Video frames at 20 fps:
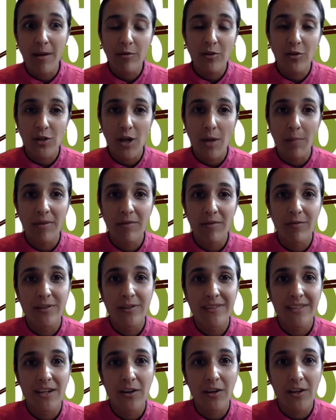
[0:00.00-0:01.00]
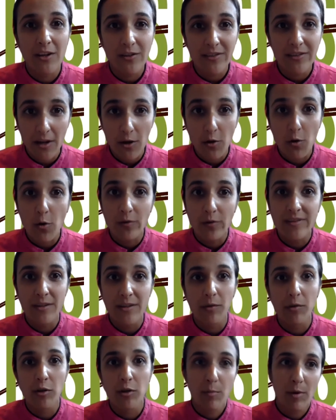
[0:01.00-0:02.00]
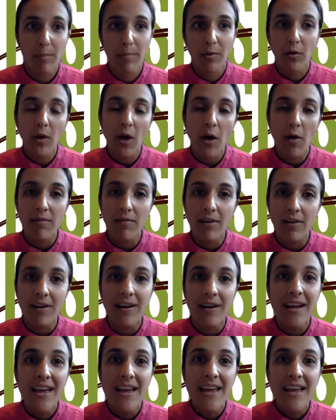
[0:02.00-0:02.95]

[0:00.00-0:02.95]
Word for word: When you're shopping for cereals, like a cold cereal you put milk over,